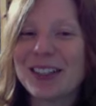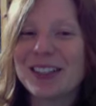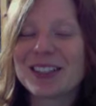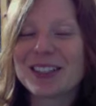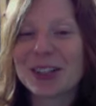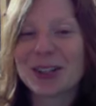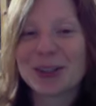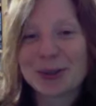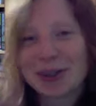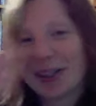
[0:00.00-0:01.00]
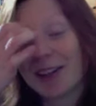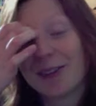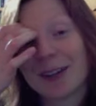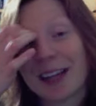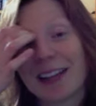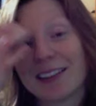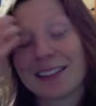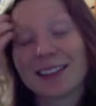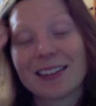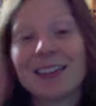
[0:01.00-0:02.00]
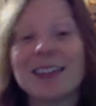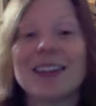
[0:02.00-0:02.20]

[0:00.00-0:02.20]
So what else?